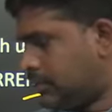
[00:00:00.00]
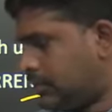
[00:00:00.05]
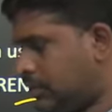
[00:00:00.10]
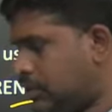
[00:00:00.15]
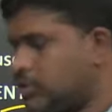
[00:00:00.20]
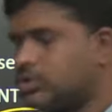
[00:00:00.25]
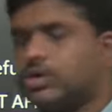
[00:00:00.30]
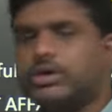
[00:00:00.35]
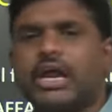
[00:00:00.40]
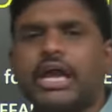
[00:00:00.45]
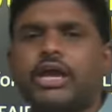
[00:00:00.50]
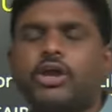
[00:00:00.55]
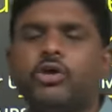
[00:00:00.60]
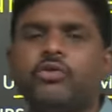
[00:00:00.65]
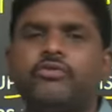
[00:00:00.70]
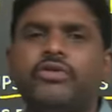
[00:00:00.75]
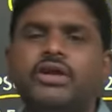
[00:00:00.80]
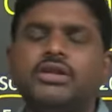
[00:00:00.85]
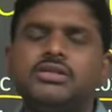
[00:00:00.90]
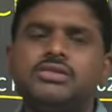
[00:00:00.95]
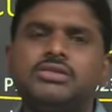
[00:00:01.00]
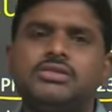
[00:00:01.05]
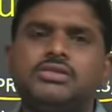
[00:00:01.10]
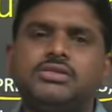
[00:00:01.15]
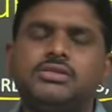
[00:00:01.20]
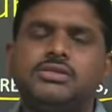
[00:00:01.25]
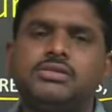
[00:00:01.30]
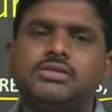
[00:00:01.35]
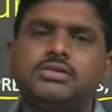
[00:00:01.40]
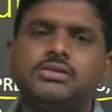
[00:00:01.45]
So thank you
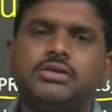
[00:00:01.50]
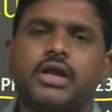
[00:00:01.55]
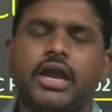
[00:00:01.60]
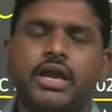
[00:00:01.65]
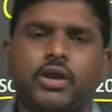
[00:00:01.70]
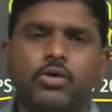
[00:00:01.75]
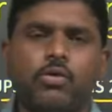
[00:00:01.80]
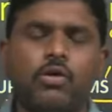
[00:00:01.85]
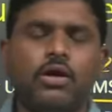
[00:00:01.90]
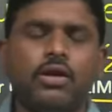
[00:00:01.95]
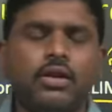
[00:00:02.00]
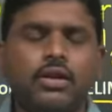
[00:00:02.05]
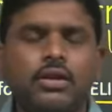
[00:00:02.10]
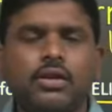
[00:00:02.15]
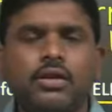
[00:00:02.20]
friends, thank you all.